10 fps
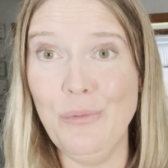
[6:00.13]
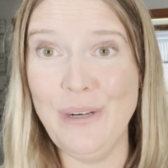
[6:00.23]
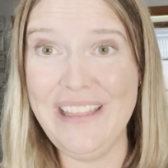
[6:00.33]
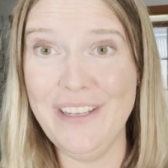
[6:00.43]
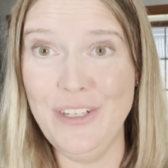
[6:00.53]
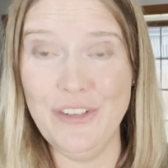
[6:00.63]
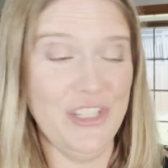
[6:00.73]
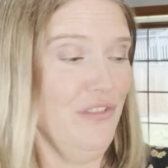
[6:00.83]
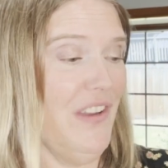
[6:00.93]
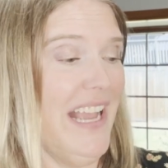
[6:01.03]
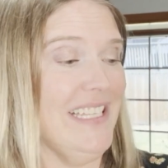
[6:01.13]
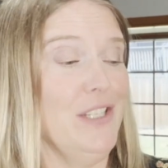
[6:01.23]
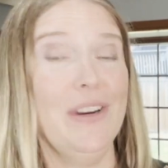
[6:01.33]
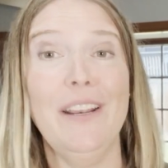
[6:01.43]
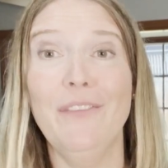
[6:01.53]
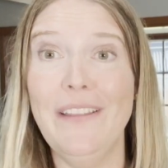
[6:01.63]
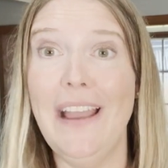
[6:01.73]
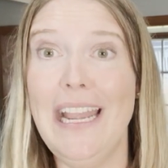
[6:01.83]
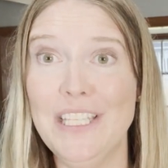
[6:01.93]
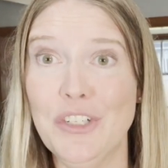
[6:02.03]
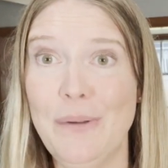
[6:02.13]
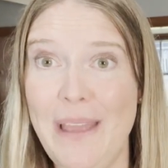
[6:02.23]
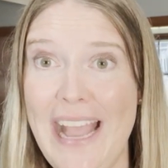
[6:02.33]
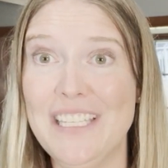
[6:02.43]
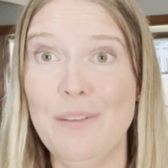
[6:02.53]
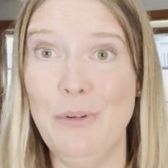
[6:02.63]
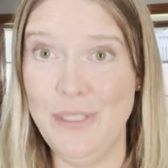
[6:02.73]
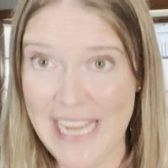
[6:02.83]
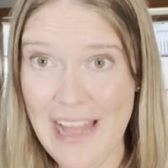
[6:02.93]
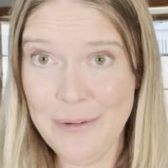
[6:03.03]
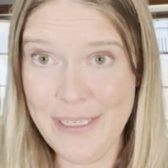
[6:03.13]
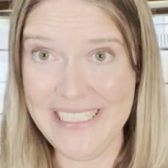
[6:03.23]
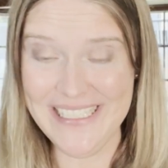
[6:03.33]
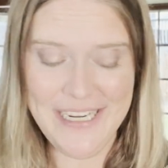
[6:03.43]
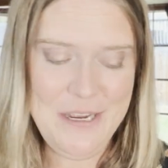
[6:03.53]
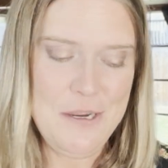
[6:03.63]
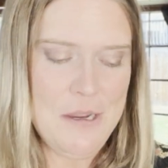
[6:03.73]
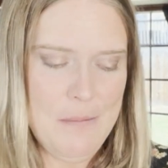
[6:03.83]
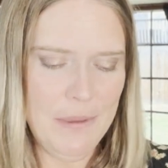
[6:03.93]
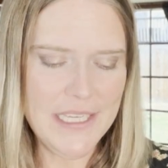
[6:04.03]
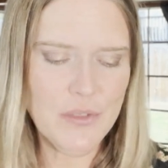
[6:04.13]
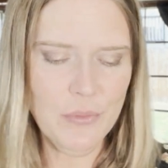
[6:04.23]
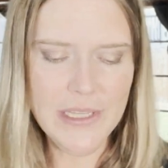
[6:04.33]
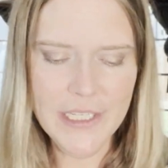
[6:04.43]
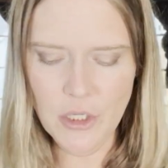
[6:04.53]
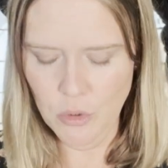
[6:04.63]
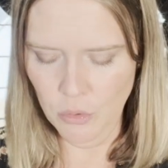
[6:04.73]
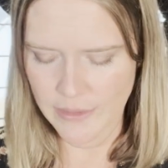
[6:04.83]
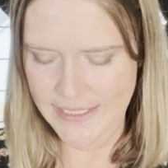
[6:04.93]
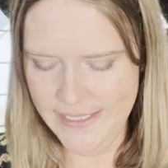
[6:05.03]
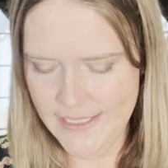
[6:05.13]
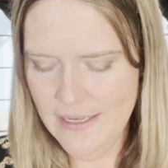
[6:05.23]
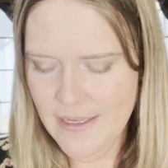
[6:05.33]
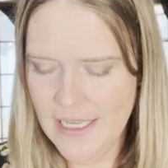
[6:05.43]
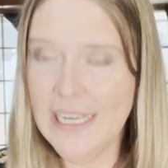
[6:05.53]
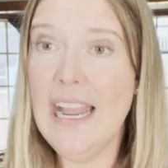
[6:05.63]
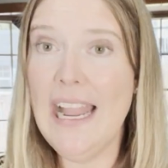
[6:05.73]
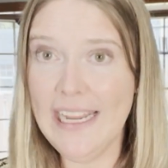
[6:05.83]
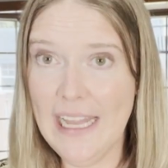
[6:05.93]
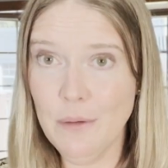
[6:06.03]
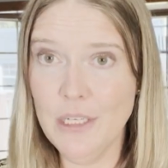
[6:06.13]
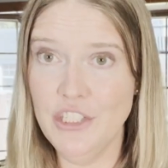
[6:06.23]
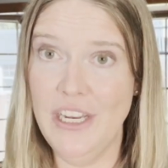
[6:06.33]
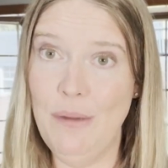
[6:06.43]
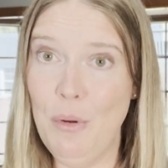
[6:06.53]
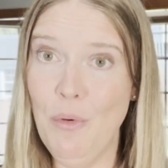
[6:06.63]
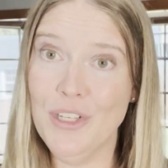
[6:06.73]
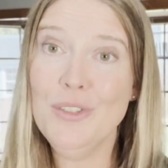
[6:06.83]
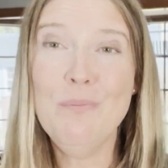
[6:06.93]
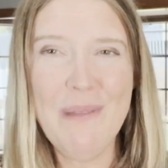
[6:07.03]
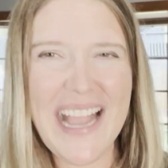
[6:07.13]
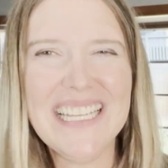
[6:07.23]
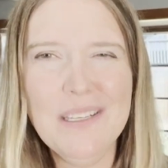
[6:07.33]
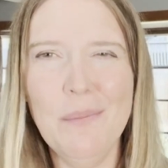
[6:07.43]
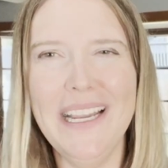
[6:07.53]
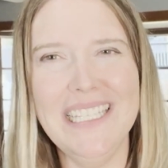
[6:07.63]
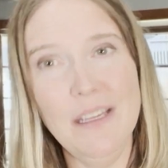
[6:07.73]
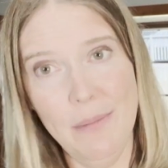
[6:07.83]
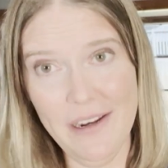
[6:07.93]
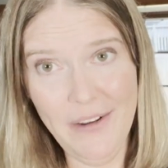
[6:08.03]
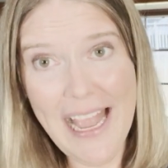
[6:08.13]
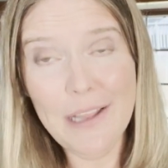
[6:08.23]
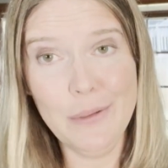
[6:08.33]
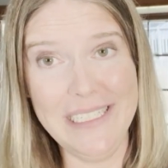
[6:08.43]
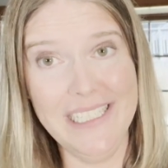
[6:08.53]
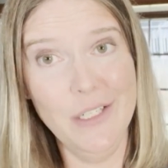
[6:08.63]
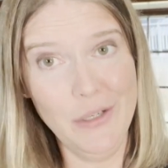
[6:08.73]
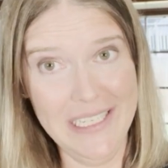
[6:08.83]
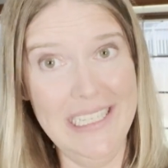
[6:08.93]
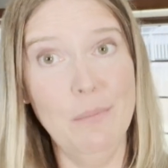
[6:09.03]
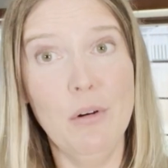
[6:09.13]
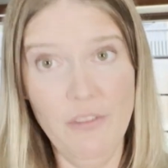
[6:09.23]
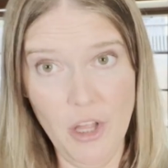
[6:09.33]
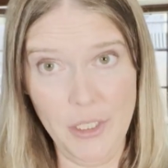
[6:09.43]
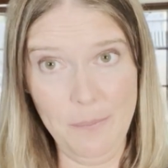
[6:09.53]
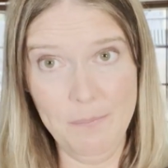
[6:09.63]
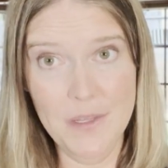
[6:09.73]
read the nutrition facts and try to find the ice cream that has the most calories, because really our goal is in a high calorie shake, we want to maximize the amount of calories you're getting per volume.